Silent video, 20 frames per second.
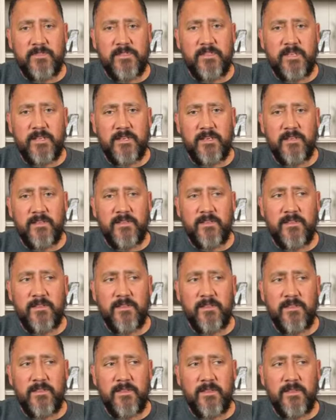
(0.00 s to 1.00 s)
the
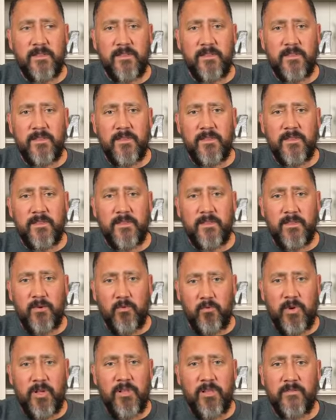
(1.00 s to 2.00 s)
the
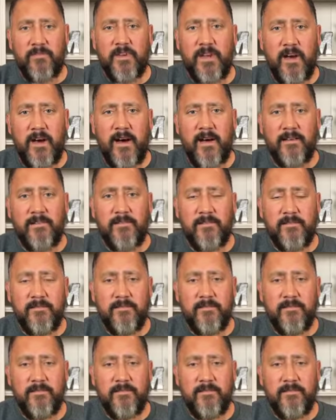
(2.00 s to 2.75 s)
will of God